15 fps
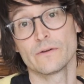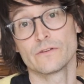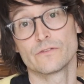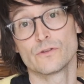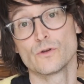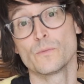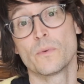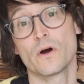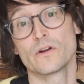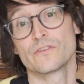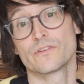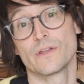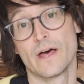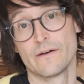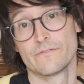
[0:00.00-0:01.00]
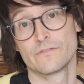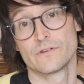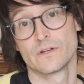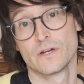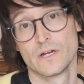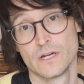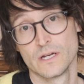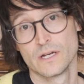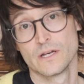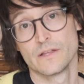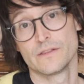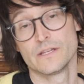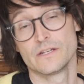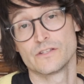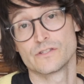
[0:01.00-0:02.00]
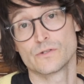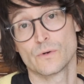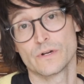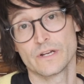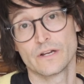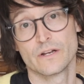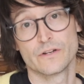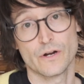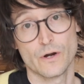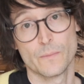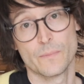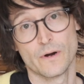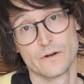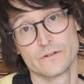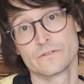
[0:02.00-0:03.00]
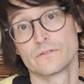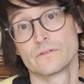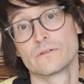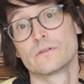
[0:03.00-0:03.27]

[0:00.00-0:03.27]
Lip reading: two parts left, the distorted guitar parts.